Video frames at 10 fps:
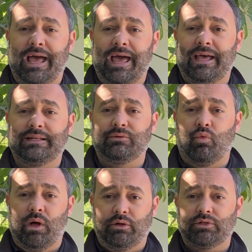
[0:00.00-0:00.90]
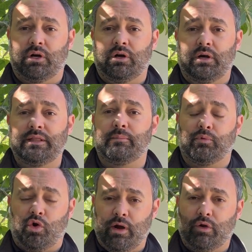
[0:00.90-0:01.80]
and welds are in the
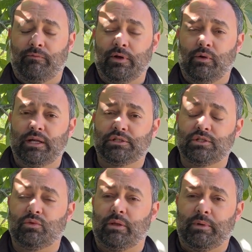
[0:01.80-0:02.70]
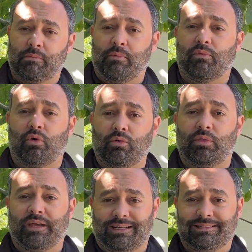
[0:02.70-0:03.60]
correct configurations with the minimum throat
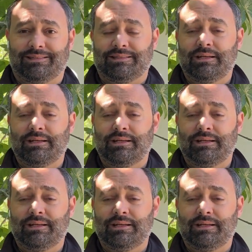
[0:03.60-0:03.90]
thickness.